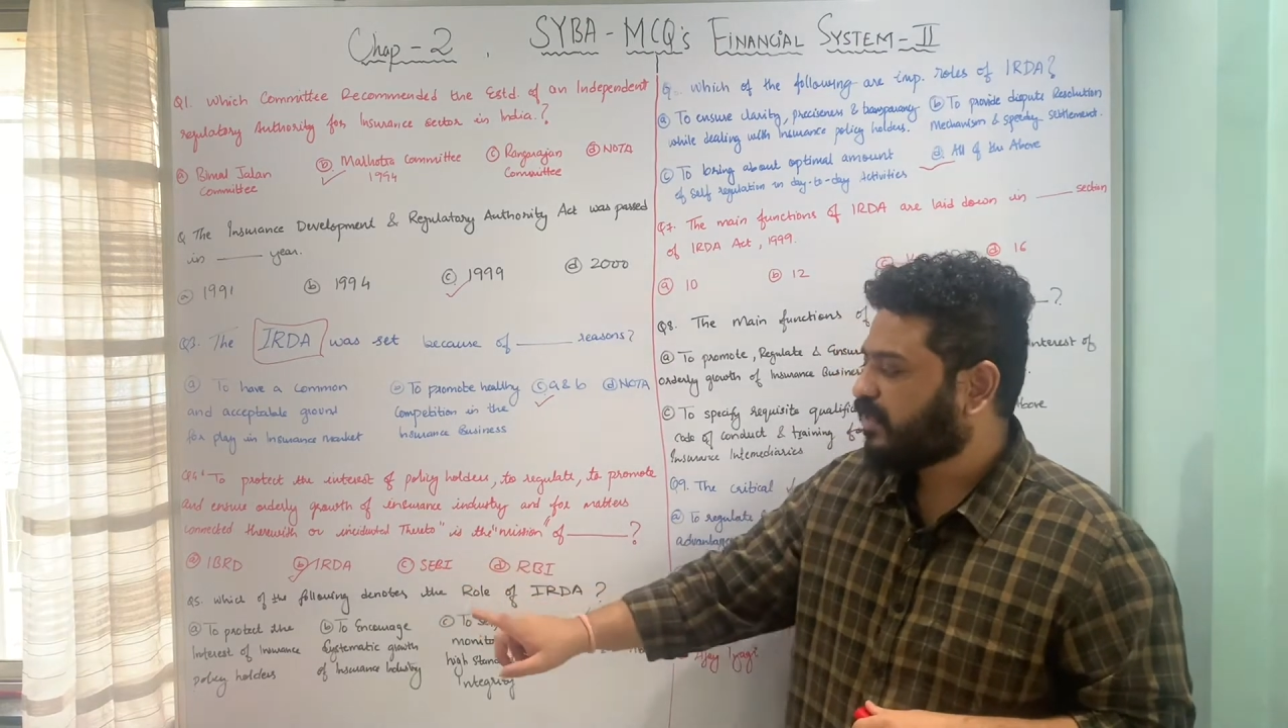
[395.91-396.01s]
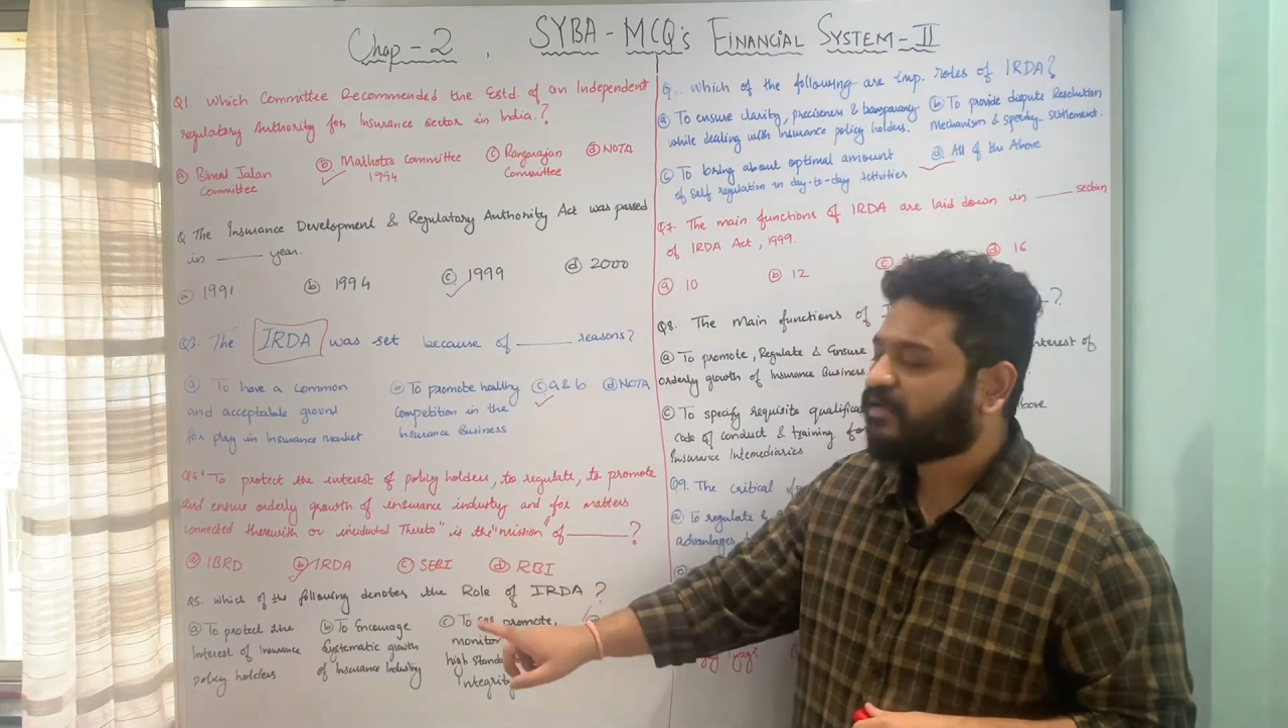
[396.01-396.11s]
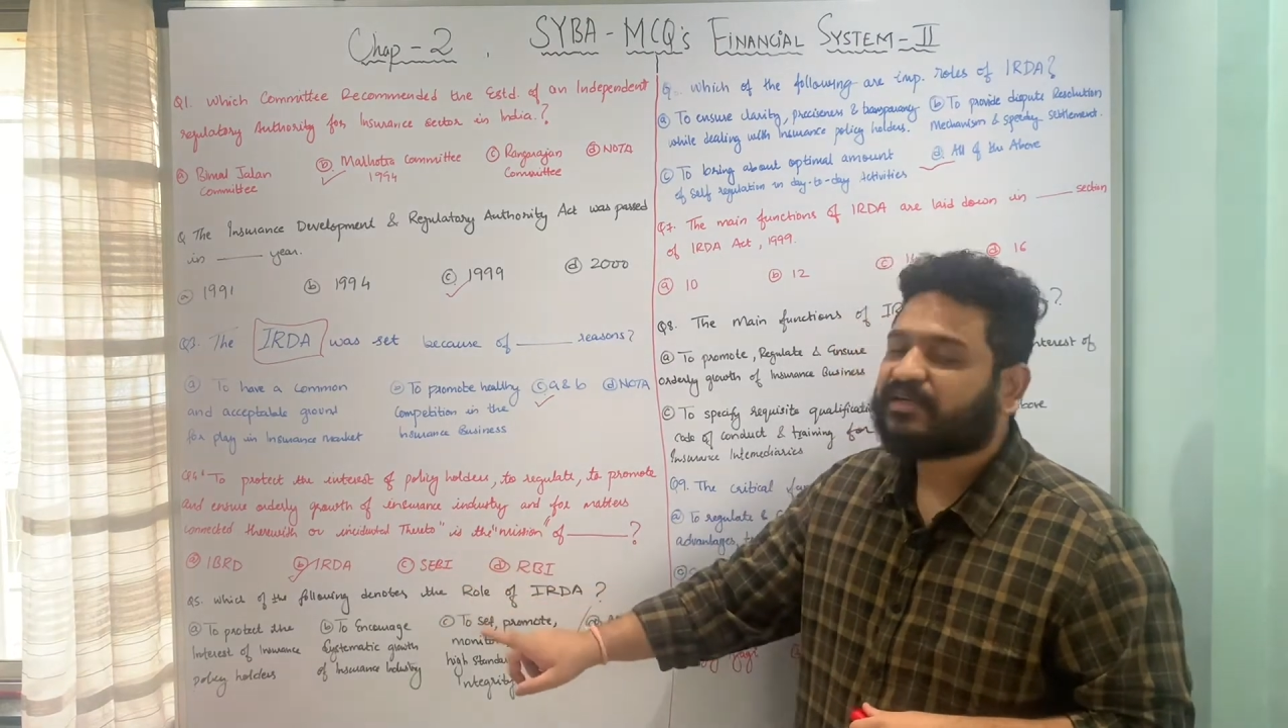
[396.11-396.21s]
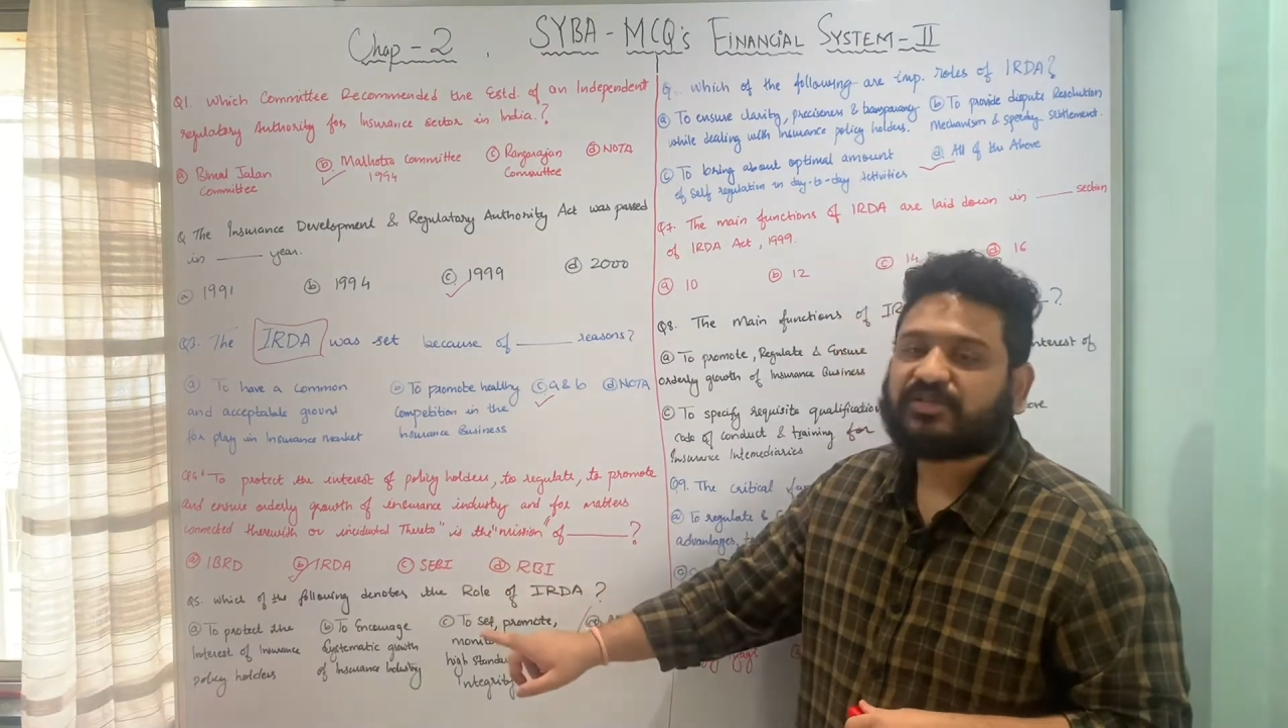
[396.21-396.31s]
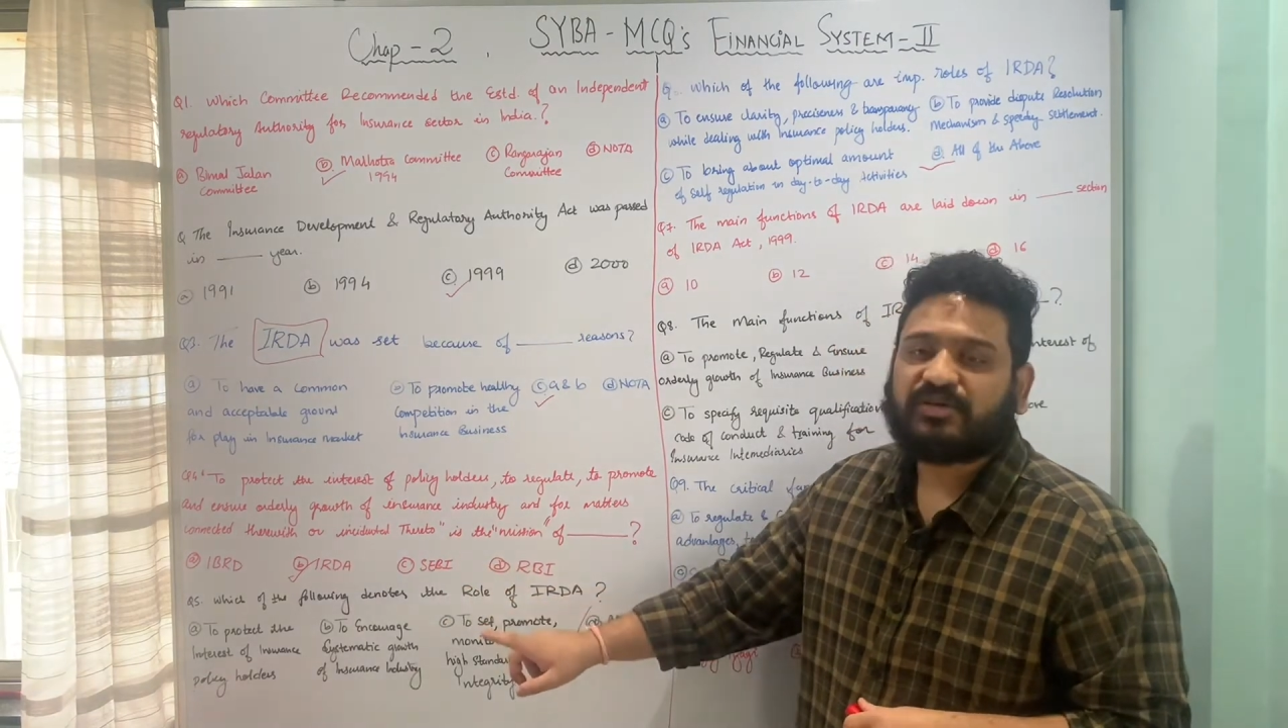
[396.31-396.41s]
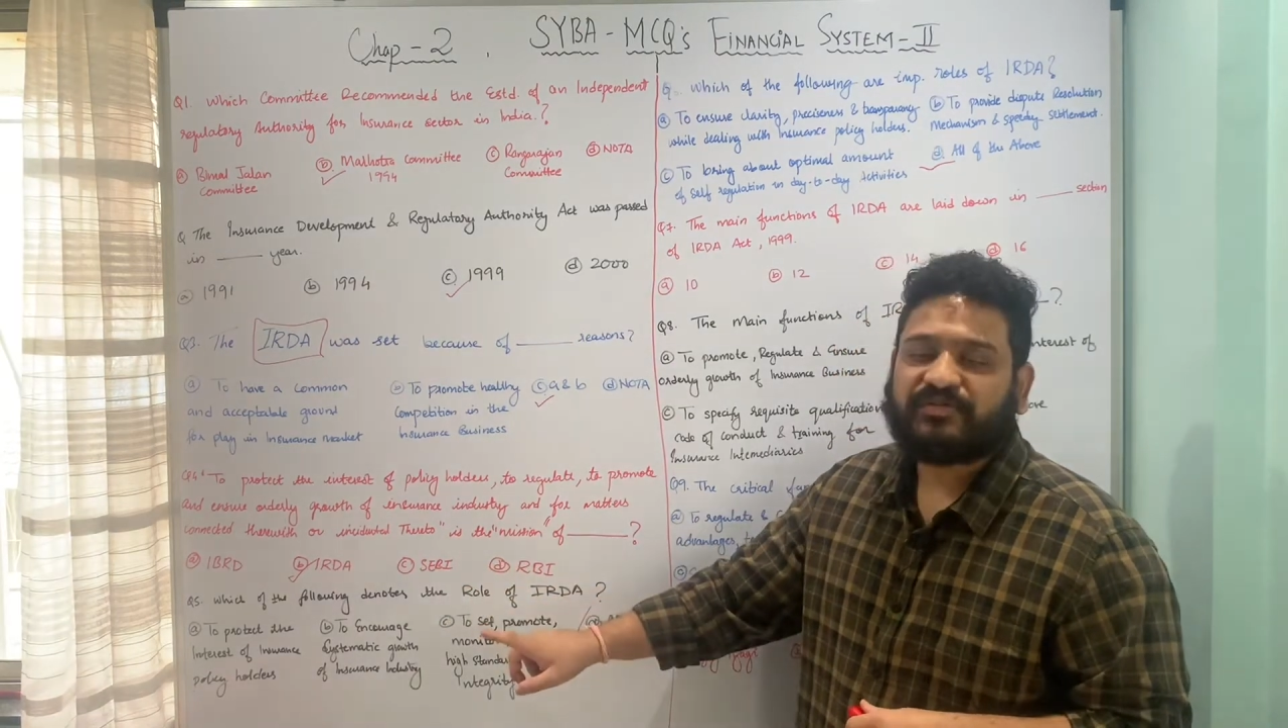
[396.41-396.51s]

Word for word: interest of